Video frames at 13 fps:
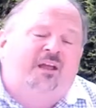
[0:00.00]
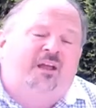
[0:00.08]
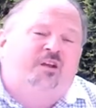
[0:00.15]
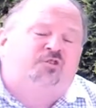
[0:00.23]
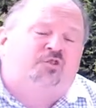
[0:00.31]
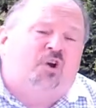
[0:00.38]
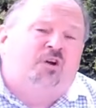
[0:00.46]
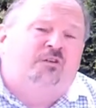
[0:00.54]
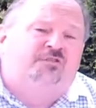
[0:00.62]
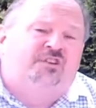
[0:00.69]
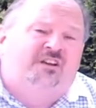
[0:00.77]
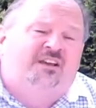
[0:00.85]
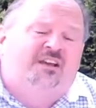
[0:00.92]
serves
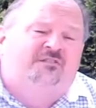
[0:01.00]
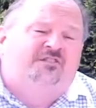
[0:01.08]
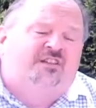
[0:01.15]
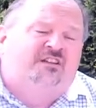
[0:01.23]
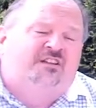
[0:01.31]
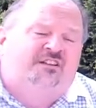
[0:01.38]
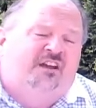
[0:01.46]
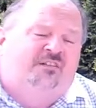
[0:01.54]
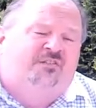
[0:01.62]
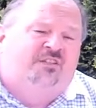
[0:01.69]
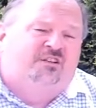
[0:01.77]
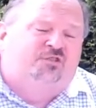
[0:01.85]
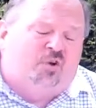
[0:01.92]
to give the, give
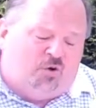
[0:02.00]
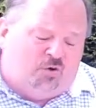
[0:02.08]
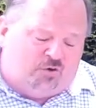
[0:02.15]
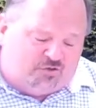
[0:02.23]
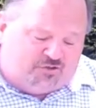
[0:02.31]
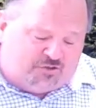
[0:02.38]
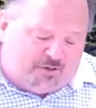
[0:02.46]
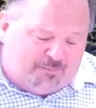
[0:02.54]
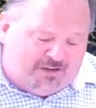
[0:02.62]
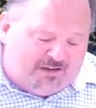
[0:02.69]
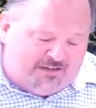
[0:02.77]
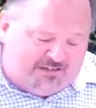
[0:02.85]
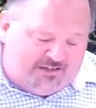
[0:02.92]
the soul
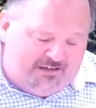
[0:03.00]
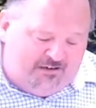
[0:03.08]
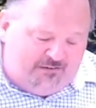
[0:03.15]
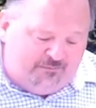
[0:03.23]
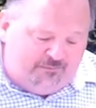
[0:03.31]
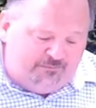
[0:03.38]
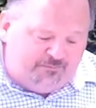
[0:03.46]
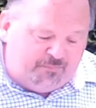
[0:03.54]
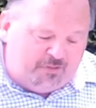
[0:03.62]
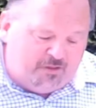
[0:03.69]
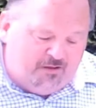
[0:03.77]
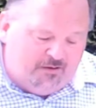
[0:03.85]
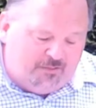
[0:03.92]
stability,
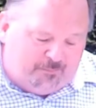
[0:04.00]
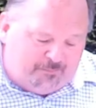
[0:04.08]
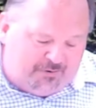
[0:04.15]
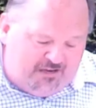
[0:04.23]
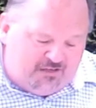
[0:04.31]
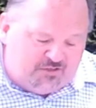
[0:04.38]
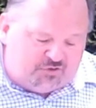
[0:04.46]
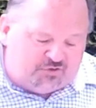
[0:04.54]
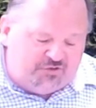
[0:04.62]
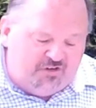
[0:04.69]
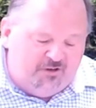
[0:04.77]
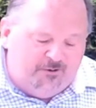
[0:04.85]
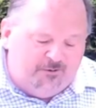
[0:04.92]
the peace,
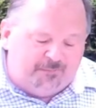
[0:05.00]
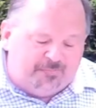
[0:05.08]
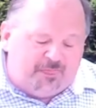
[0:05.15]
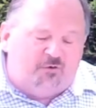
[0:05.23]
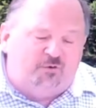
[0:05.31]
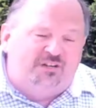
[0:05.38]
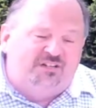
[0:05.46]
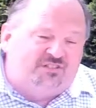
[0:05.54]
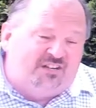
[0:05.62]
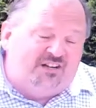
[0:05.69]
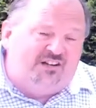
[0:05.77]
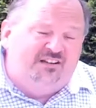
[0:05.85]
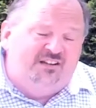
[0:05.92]
the
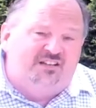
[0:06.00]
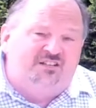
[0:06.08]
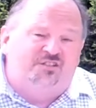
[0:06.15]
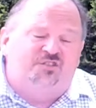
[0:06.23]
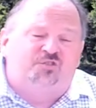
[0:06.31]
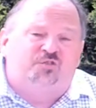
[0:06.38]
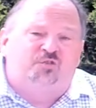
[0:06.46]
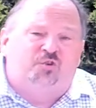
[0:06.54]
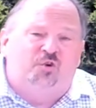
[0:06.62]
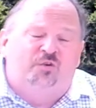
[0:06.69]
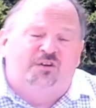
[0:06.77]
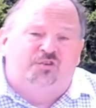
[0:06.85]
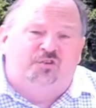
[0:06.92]
resilience
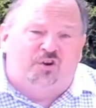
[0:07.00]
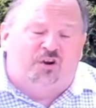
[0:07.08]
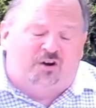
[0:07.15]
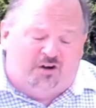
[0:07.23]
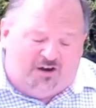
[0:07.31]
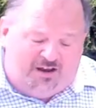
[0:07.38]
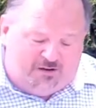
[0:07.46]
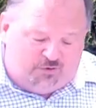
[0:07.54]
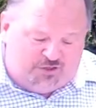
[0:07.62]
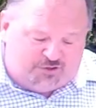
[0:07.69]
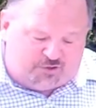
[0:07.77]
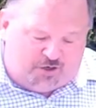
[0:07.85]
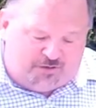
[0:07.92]
to endure every
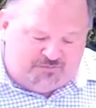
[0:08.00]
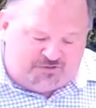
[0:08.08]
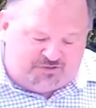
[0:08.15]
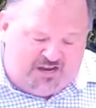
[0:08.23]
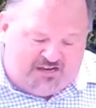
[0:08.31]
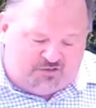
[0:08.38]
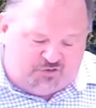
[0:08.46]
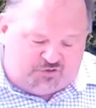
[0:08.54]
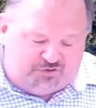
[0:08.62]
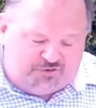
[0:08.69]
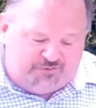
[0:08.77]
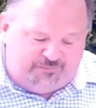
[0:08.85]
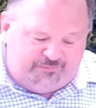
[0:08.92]

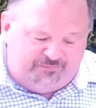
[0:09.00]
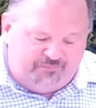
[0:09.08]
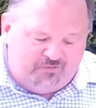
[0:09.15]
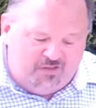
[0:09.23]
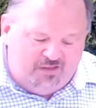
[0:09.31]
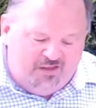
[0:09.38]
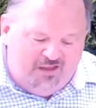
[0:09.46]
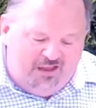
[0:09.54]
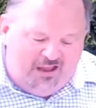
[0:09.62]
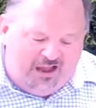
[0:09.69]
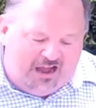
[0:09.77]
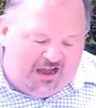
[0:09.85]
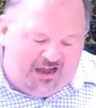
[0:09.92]
circumstance.
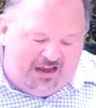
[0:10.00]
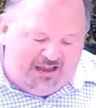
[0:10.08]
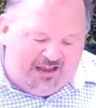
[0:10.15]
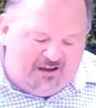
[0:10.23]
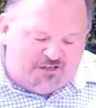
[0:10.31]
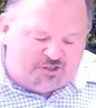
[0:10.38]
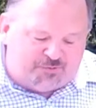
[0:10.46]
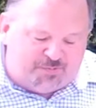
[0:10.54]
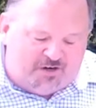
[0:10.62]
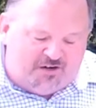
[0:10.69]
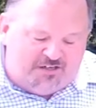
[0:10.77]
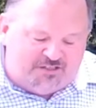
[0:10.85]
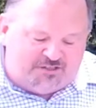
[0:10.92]
I have
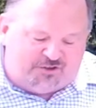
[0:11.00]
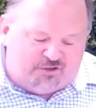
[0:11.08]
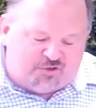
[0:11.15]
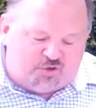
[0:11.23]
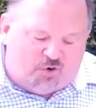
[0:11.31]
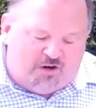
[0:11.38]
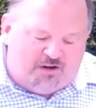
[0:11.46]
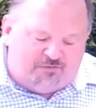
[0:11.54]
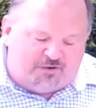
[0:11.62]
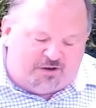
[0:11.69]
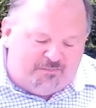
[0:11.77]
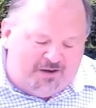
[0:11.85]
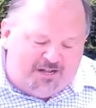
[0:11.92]
experienced the joy of
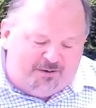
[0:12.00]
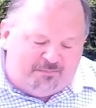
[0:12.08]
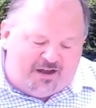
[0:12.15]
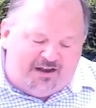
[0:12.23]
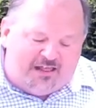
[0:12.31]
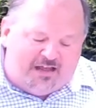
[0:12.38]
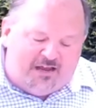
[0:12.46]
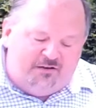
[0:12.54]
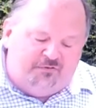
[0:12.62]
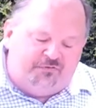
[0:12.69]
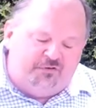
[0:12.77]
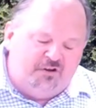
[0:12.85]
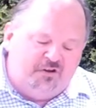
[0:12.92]
committing my
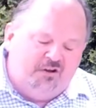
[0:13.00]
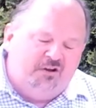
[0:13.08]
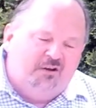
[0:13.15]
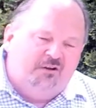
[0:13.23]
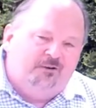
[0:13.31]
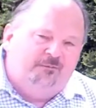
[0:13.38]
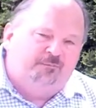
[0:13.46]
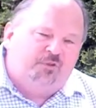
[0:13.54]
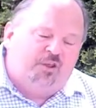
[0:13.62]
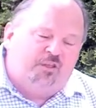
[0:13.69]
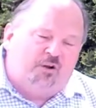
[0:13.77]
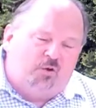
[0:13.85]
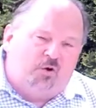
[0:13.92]
life to
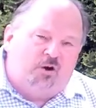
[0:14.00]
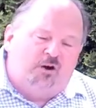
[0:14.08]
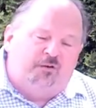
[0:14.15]
the Lord